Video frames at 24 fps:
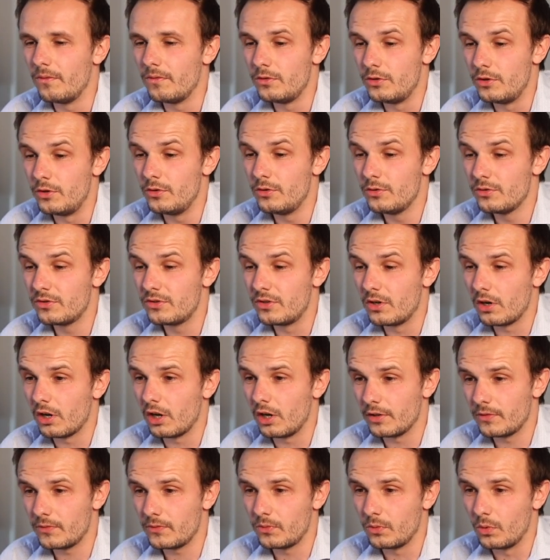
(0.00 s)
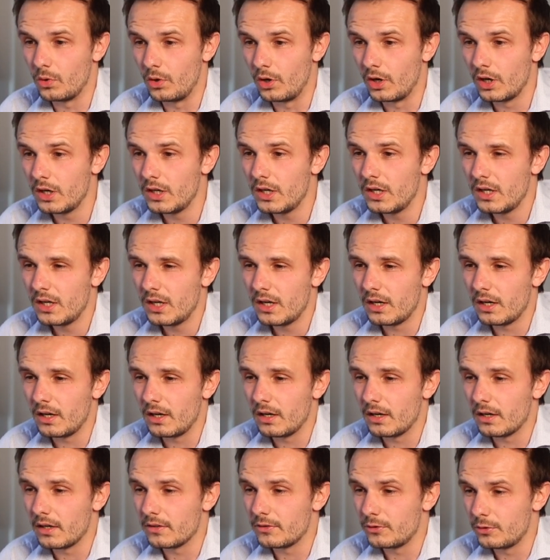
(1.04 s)
used a lot
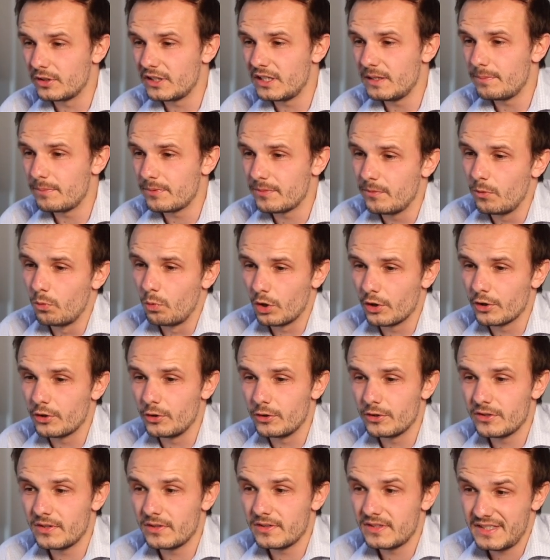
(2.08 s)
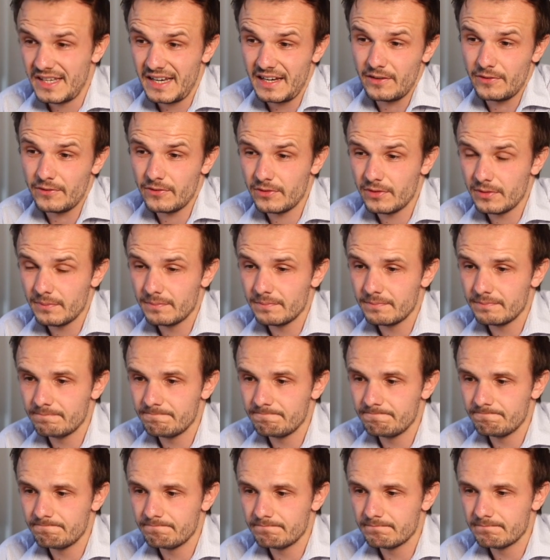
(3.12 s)
to keep workers safe,
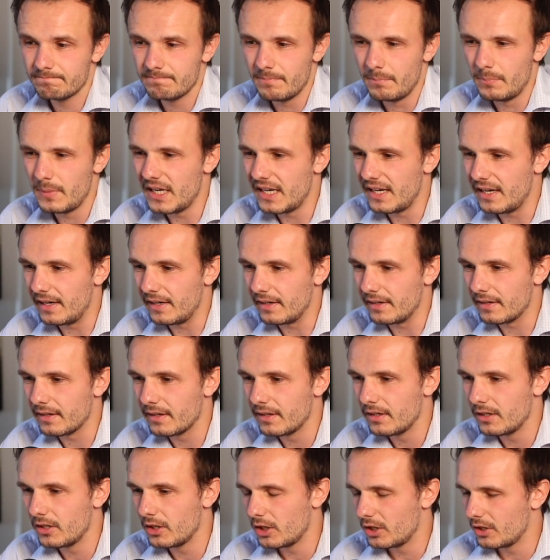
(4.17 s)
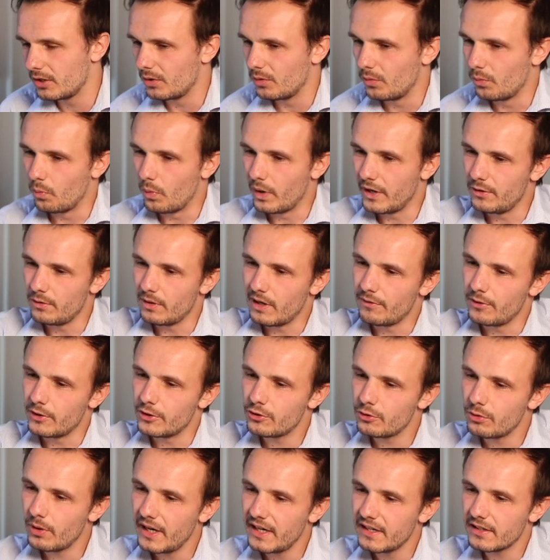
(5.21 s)
meaning when you have a
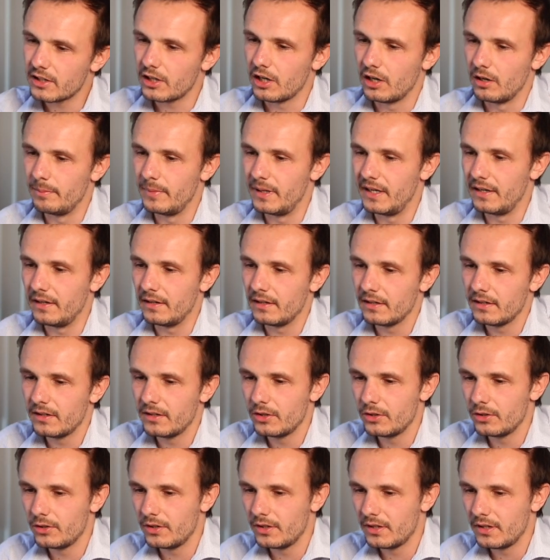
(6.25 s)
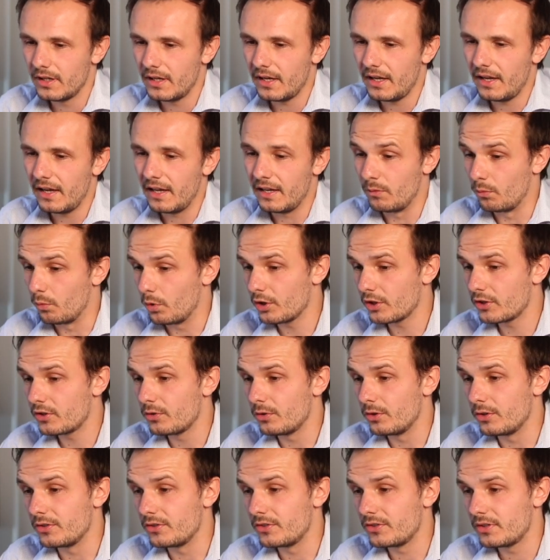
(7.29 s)
train coming and
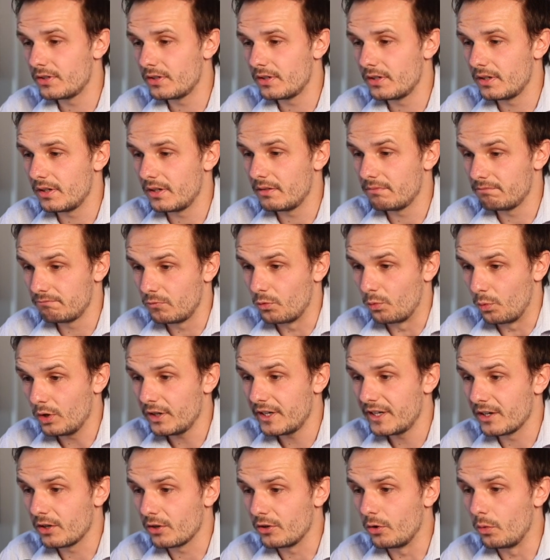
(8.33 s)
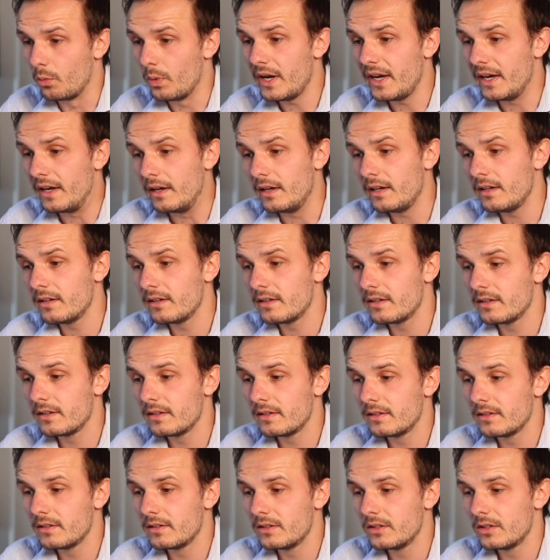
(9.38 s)
workers working on the way,
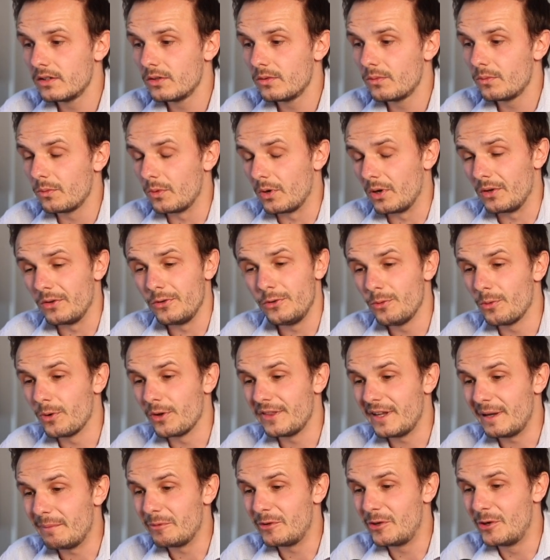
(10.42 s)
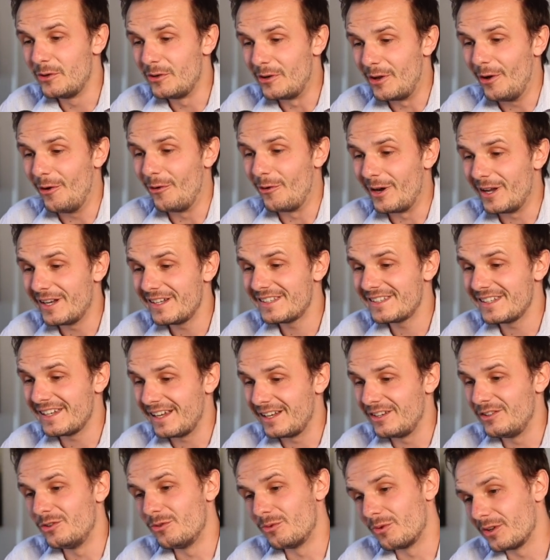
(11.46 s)
well, you want them to know it,
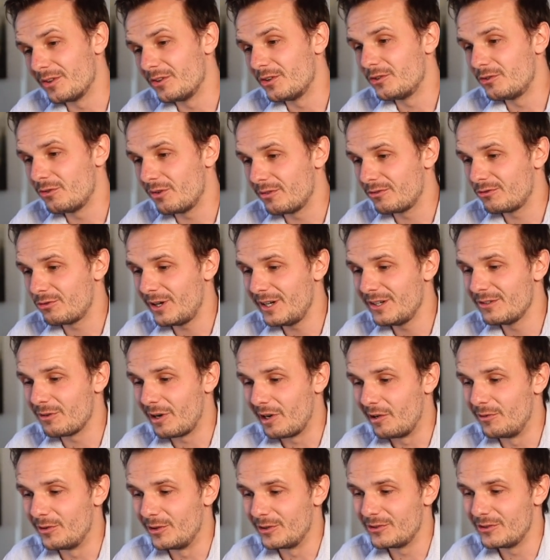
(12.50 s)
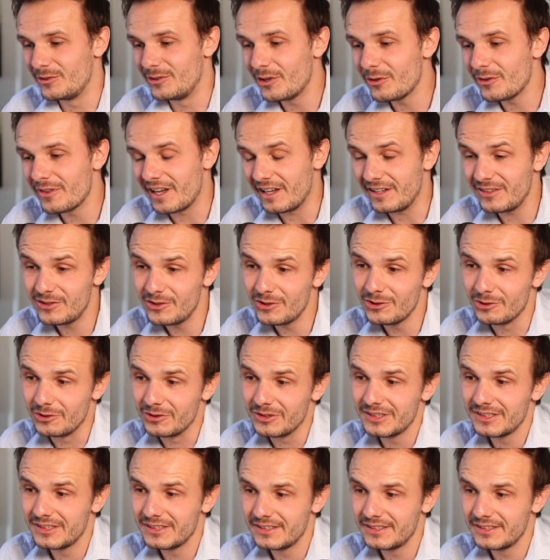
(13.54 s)
and you want the train driver to know that too.